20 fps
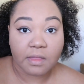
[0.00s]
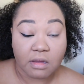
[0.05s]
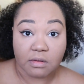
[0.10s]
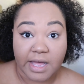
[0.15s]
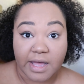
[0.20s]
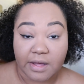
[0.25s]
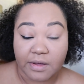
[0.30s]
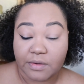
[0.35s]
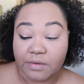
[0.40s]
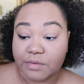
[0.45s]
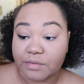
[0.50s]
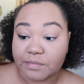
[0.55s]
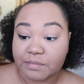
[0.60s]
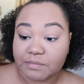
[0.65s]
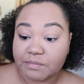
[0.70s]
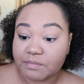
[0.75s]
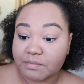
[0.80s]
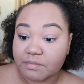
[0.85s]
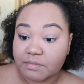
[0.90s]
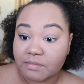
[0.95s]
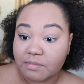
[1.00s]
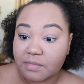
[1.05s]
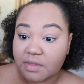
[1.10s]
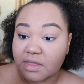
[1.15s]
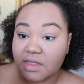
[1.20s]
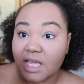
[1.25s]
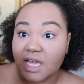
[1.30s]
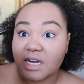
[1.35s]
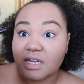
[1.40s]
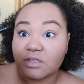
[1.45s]
Wow,
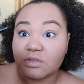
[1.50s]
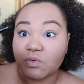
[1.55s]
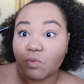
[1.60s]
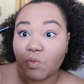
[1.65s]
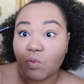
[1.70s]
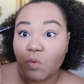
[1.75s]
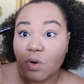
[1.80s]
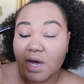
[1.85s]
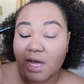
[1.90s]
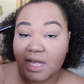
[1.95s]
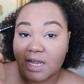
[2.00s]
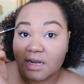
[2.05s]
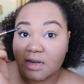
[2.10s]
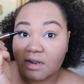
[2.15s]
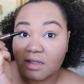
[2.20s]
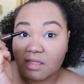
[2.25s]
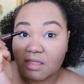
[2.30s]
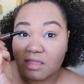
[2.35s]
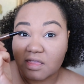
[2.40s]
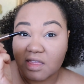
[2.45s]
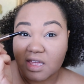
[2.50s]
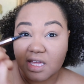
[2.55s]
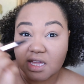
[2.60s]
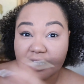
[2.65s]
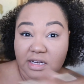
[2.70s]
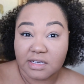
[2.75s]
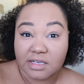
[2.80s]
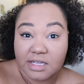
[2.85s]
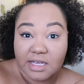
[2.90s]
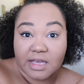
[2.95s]
that is one
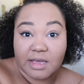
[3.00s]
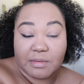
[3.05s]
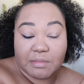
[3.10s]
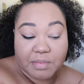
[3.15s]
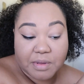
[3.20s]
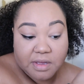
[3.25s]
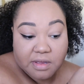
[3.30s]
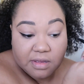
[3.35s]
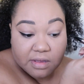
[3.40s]
thin tip.